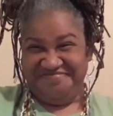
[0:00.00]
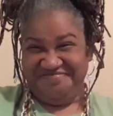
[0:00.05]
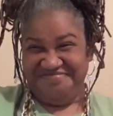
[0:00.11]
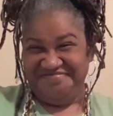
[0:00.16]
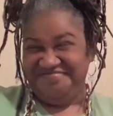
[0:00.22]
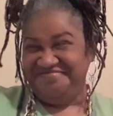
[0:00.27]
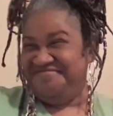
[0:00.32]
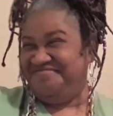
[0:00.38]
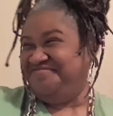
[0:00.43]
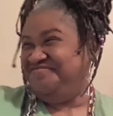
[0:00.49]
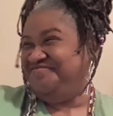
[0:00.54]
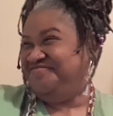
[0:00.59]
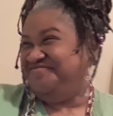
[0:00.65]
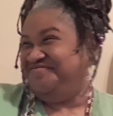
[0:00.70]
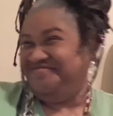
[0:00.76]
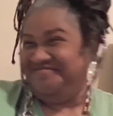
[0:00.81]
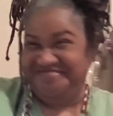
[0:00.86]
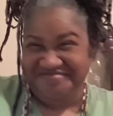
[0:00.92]

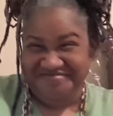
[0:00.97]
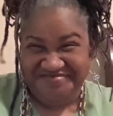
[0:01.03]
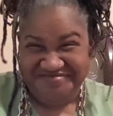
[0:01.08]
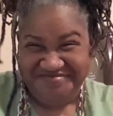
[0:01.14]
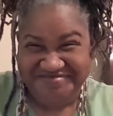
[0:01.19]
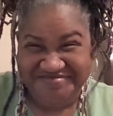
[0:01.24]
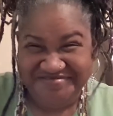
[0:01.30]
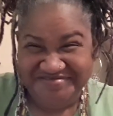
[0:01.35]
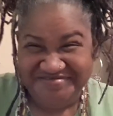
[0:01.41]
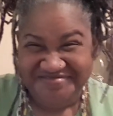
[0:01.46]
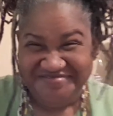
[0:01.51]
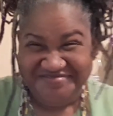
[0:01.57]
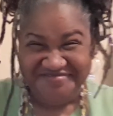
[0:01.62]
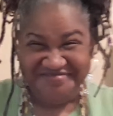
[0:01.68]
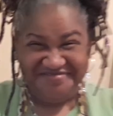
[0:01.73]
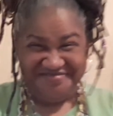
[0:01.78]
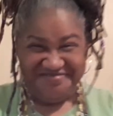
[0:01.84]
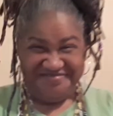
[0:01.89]

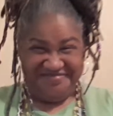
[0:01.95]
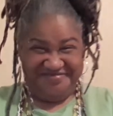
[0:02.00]
Nothing is said.